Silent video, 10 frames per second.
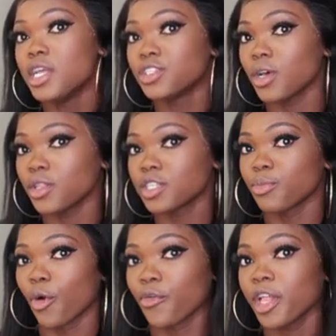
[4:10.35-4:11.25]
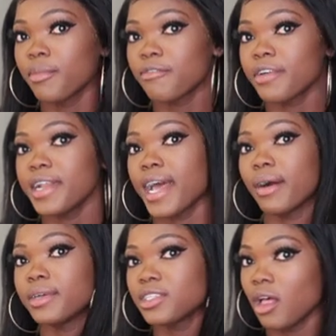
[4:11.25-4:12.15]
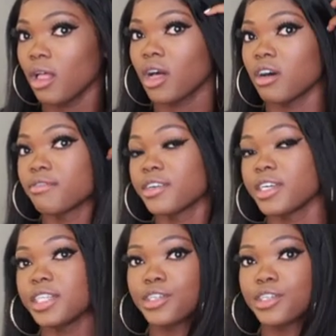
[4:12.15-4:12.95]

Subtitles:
so it looks more real, but for now it's all covered